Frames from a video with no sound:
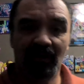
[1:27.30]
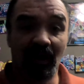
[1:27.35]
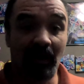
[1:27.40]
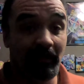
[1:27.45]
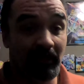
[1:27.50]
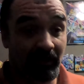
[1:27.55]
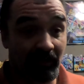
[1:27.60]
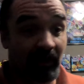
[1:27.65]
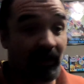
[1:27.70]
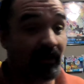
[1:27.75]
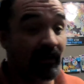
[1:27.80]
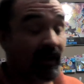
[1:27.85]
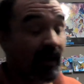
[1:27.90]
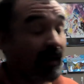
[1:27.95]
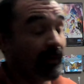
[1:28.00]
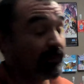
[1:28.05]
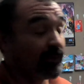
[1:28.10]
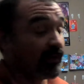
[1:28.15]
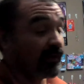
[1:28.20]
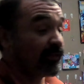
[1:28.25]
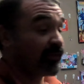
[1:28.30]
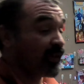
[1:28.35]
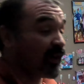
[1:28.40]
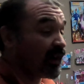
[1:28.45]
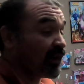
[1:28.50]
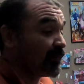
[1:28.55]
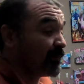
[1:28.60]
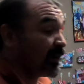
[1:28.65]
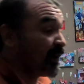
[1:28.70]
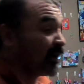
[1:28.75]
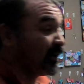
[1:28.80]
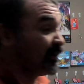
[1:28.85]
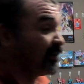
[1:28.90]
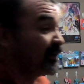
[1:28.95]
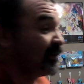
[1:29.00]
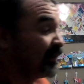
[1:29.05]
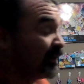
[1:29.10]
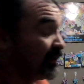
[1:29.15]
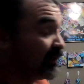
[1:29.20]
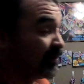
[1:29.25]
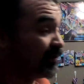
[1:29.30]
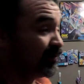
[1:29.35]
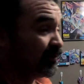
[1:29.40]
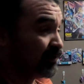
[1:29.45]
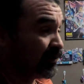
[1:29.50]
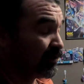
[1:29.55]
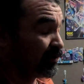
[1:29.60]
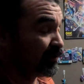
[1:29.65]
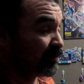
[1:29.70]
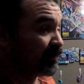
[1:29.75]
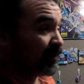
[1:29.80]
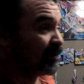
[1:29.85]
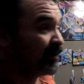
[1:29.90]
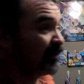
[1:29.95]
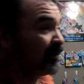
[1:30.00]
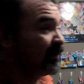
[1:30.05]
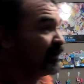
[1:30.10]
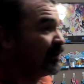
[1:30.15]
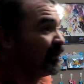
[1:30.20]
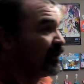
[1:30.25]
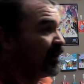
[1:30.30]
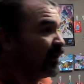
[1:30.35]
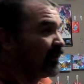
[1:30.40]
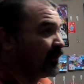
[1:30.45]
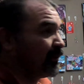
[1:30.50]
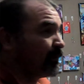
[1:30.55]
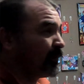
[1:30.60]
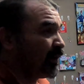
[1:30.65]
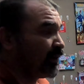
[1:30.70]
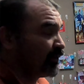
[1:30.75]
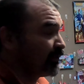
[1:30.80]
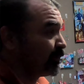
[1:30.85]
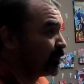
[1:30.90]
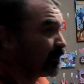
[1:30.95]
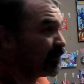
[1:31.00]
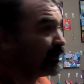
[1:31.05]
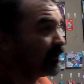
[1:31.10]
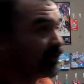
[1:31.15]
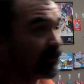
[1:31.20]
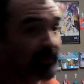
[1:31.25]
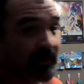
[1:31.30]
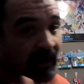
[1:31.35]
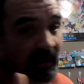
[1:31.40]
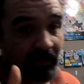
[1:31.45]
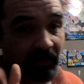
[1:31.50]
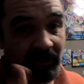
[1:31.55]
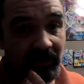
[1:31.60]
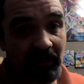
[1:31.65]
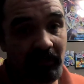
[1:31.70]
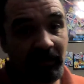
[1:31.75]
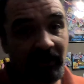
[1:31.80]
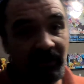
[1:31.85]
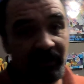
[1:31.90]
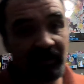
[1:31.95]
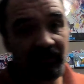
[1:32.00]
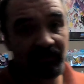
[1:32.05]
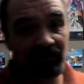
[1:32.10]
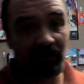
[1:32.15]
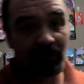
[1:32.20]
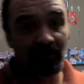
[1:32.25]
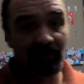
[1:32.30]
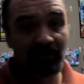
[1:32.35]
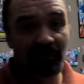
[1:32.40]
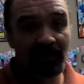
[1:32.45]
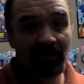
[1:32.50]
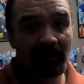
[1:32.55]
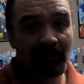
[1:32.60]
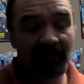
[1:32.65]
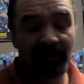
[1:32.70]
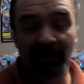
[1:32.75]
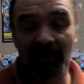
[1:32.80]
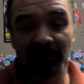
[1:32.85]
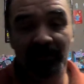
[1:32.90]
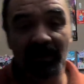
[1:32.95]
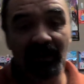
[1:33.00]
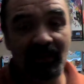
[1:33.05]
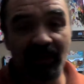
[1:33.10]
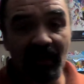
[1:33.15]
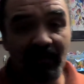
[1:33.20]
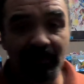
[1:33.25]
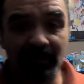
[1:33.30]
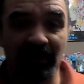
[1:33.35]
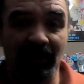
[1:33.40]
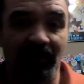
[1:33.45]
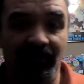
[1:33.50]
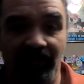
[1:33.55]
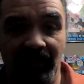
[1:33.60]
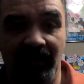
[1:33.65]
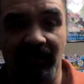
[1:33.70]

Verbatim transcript: I mean, well, I would have thought about it and considered it as a possibility, but I wouldn't have believed you because they loved me over